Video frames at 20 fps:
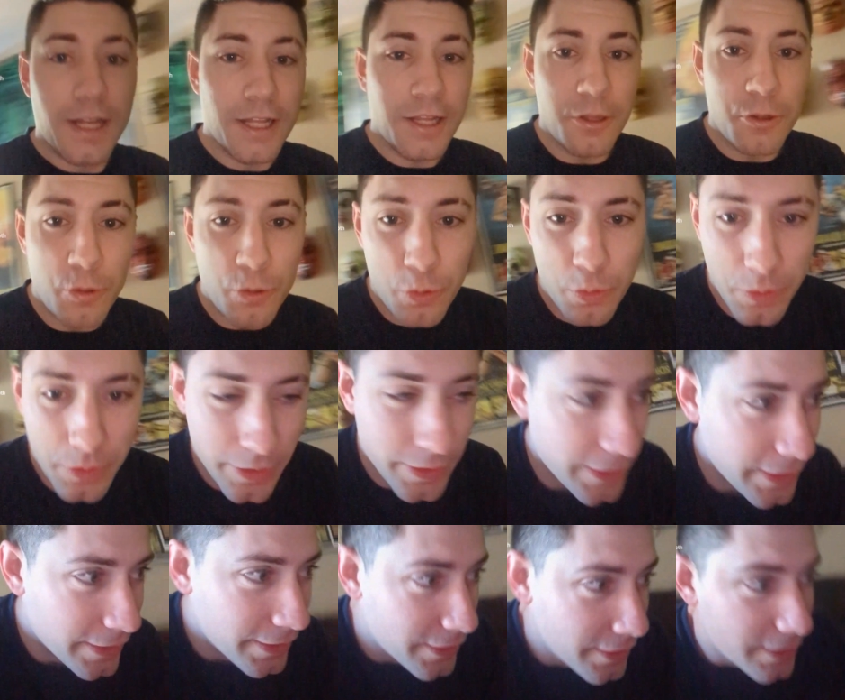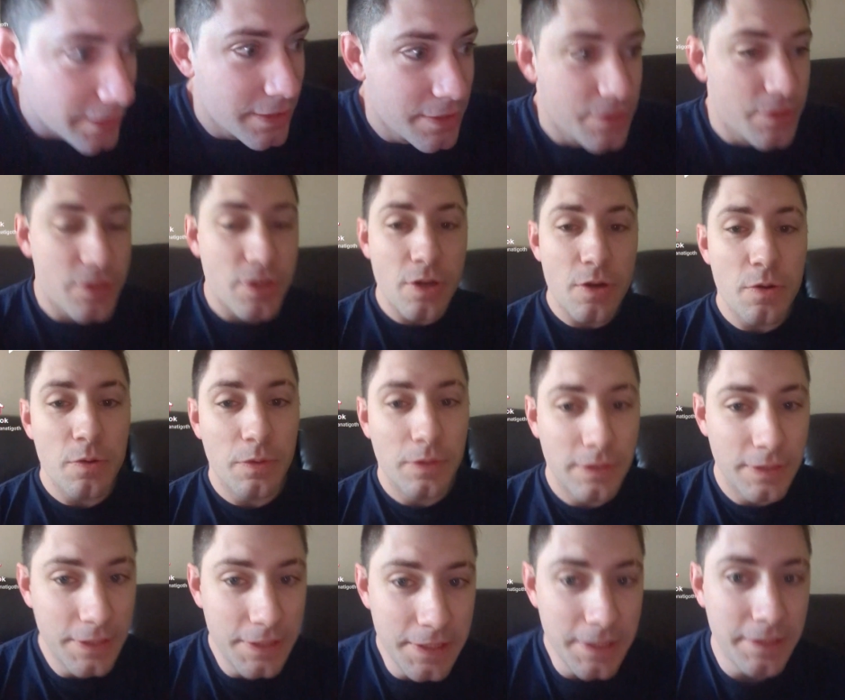Hello. So
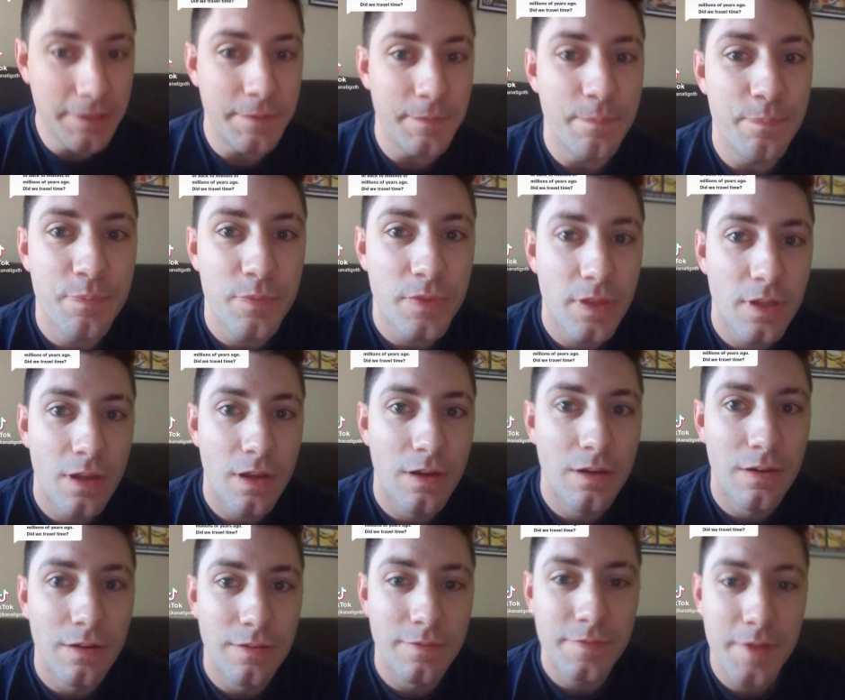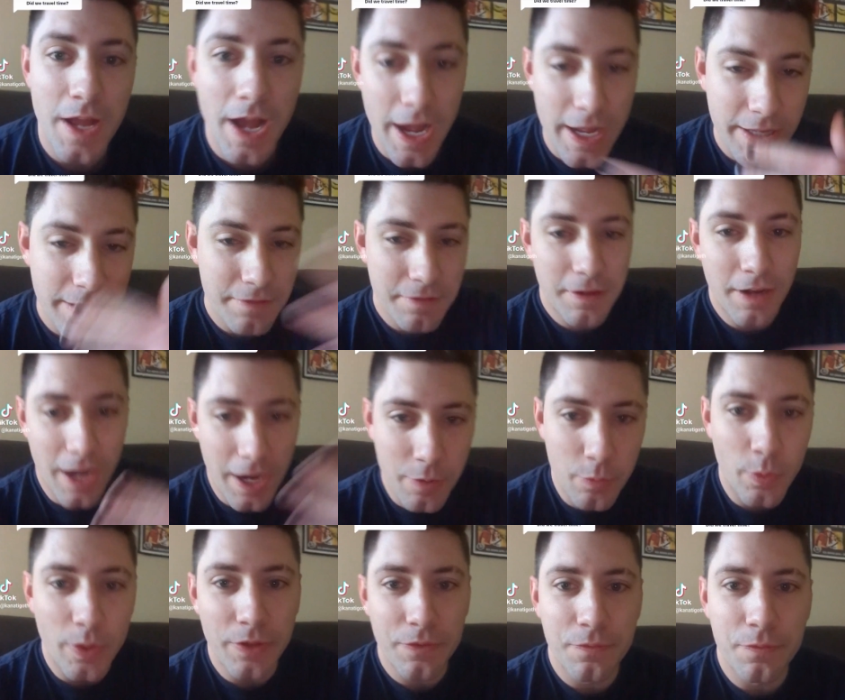I
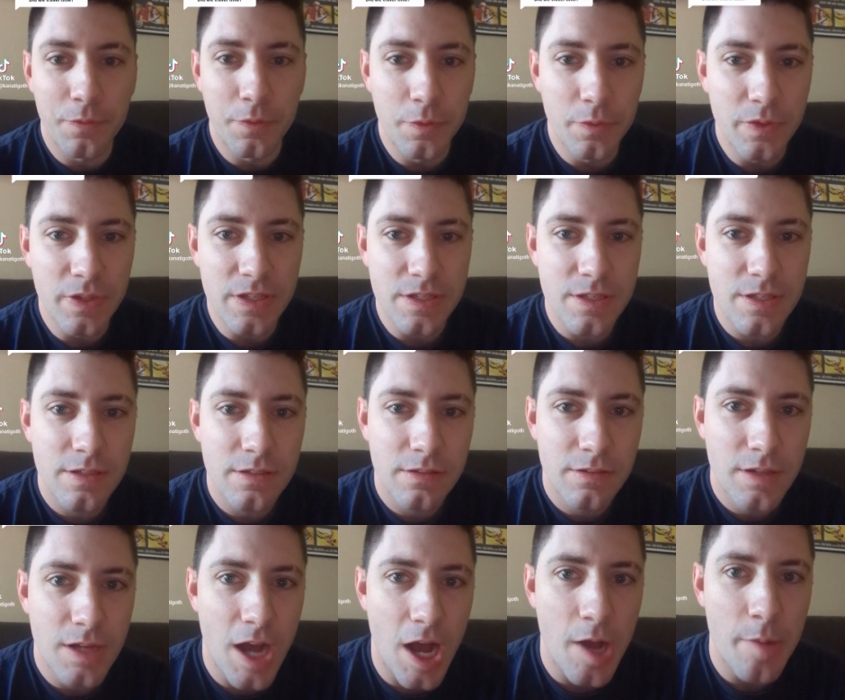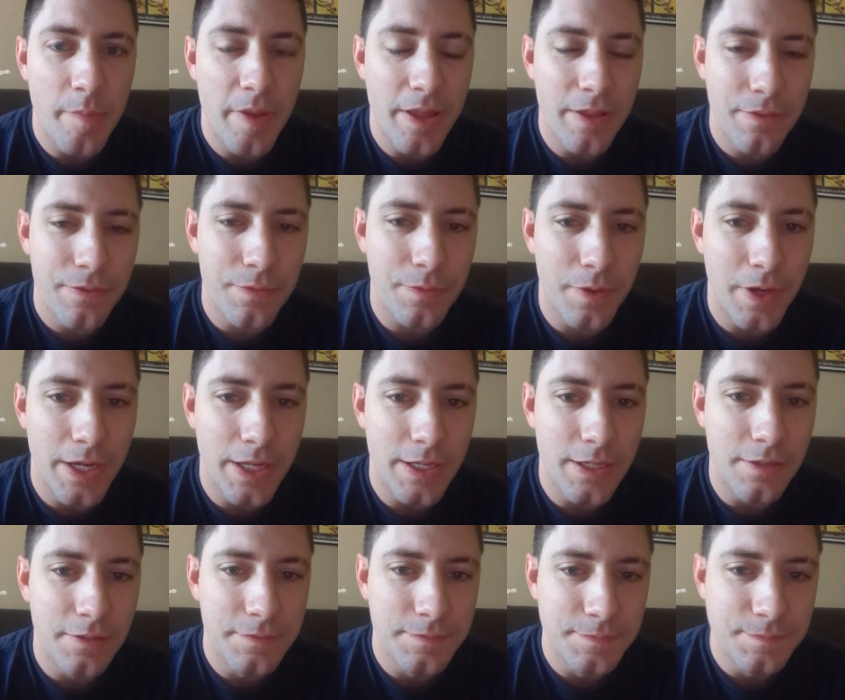went through this comment
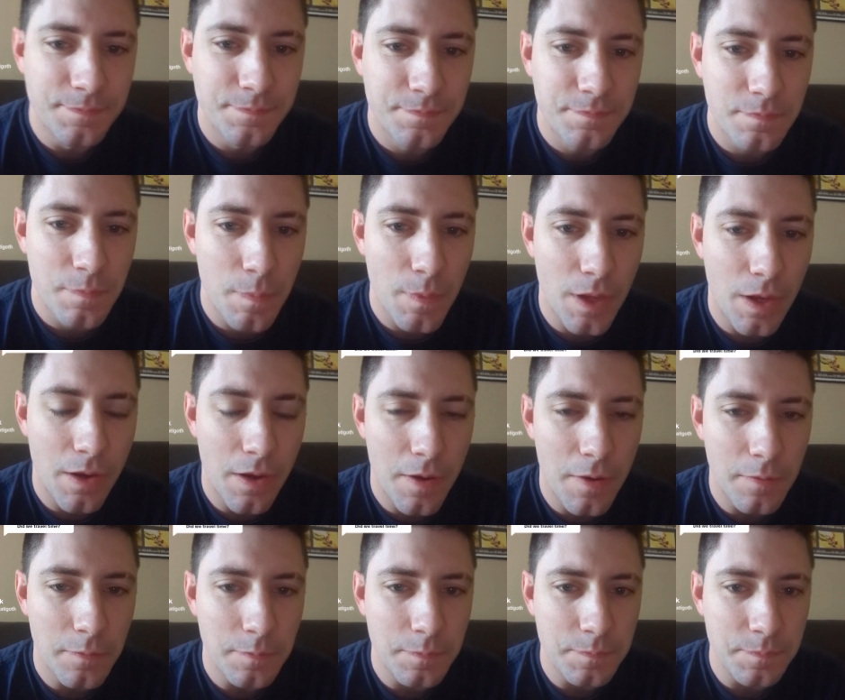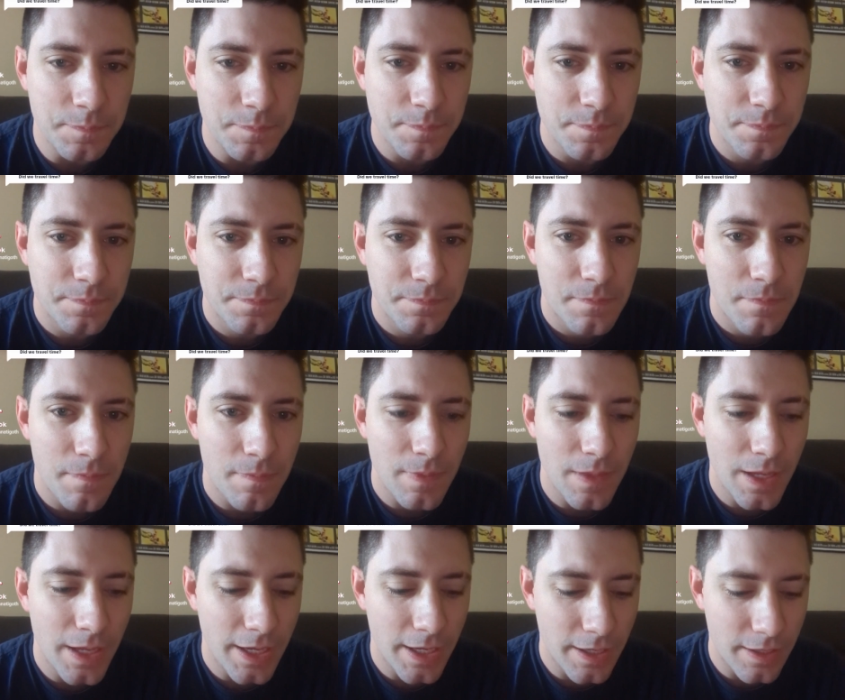thread, um,
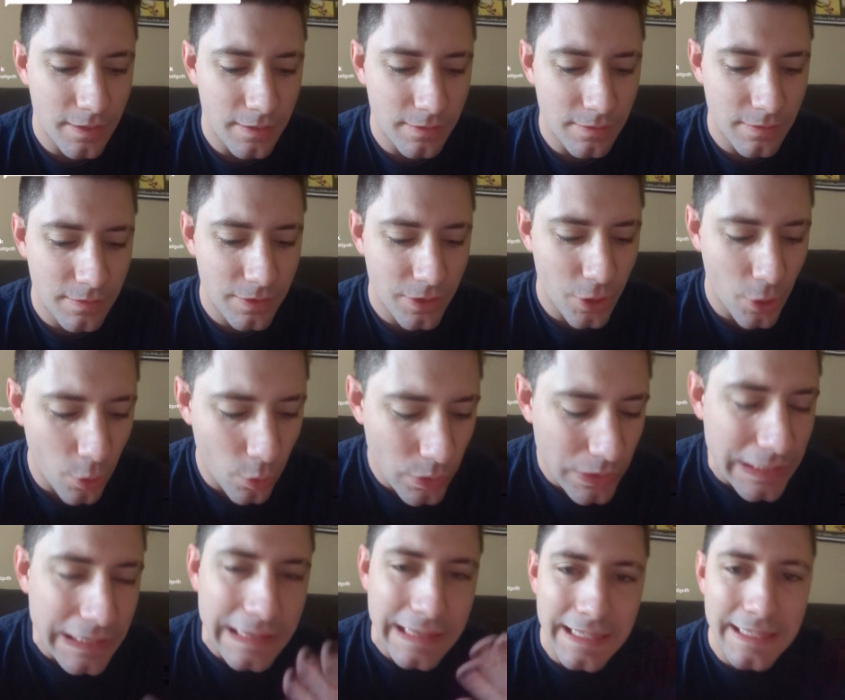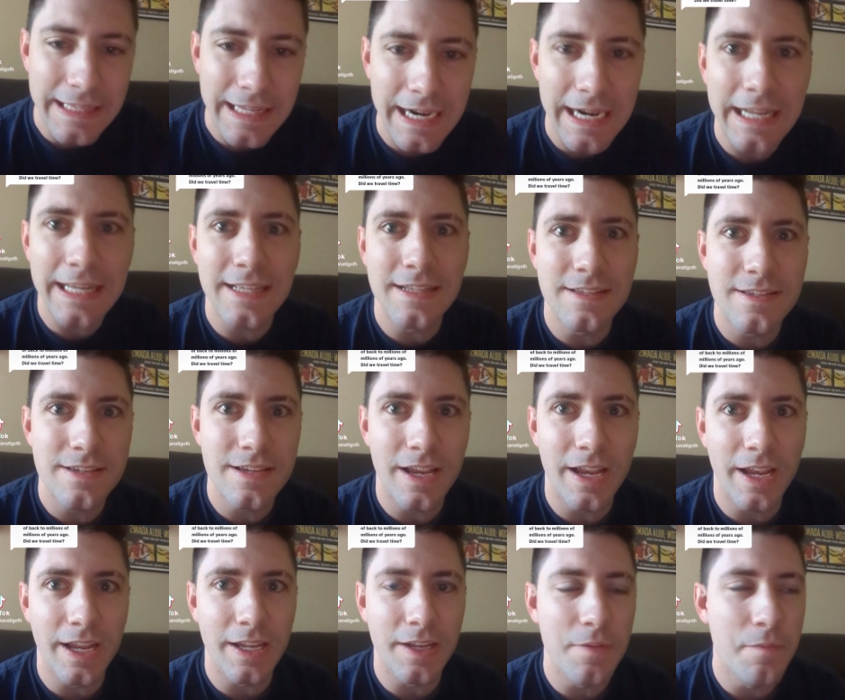and the only thing that I can
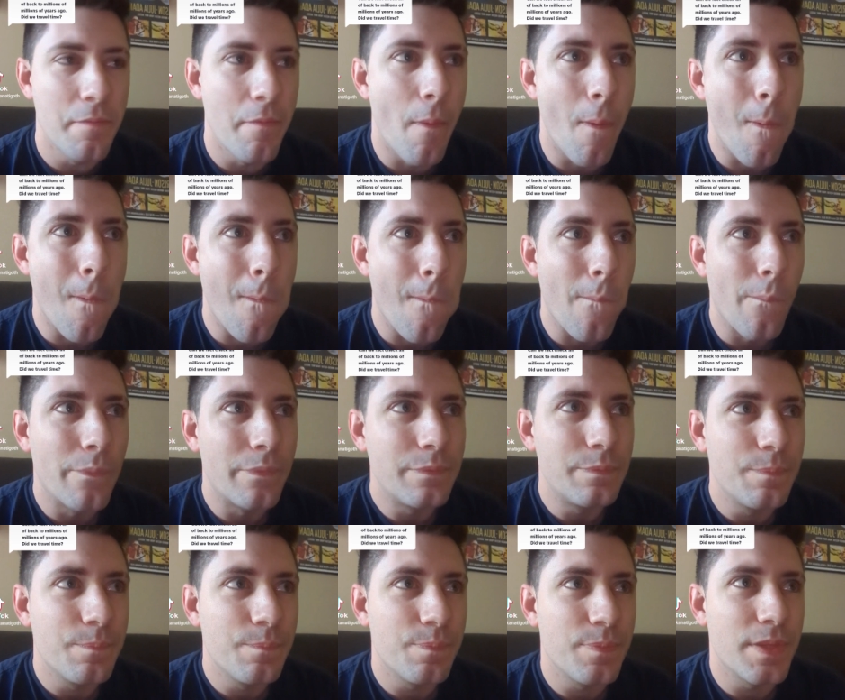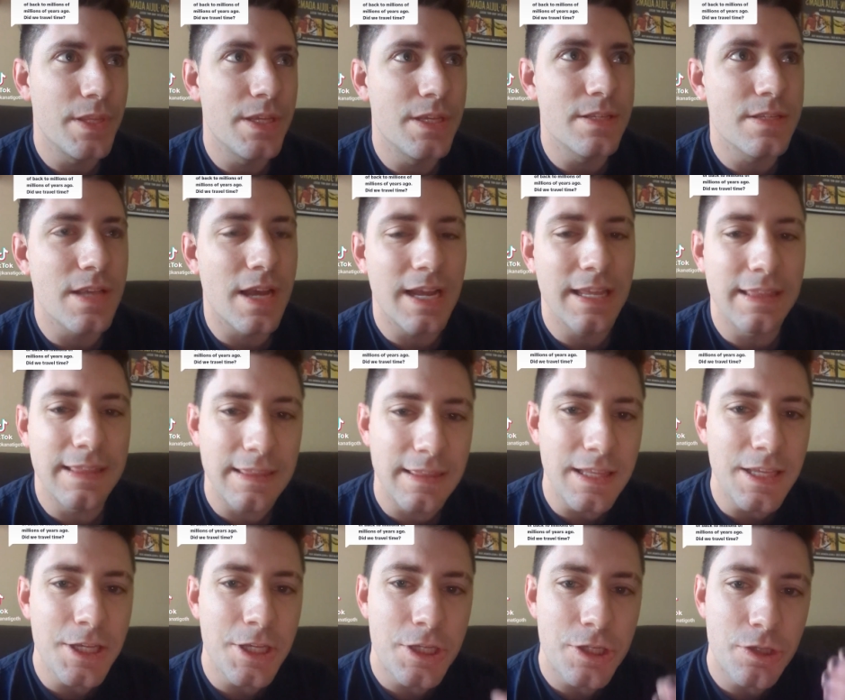say is I
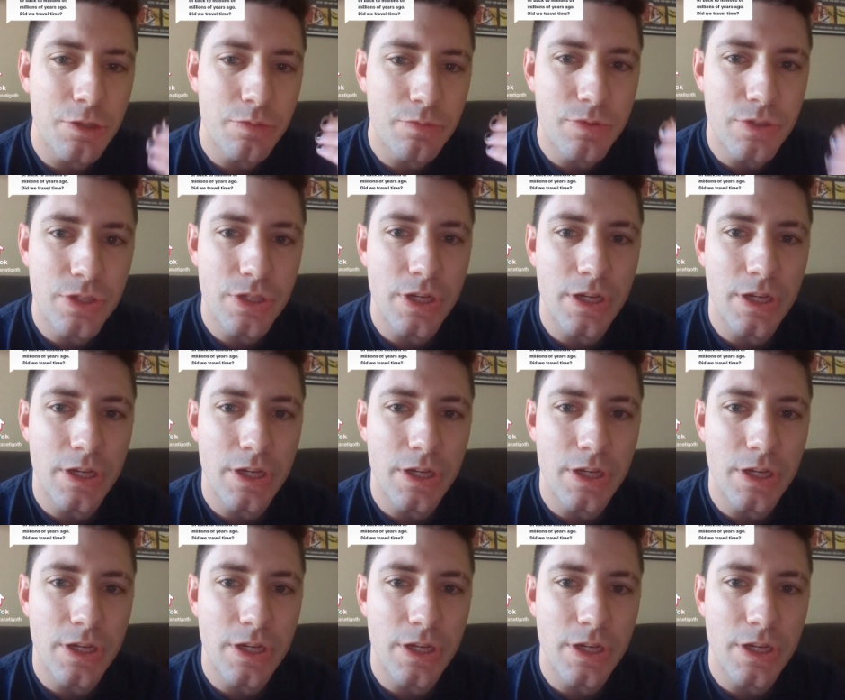think you